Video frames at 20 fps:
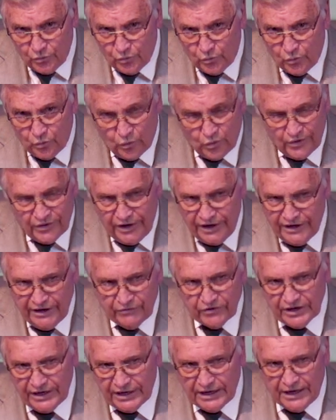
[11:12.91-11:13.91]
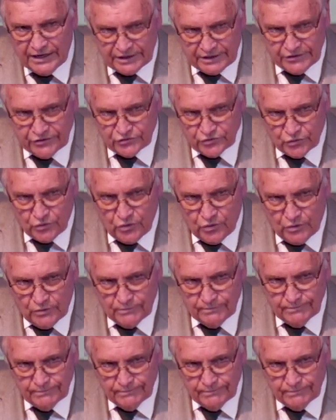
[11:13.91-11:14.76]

where they never get out of control.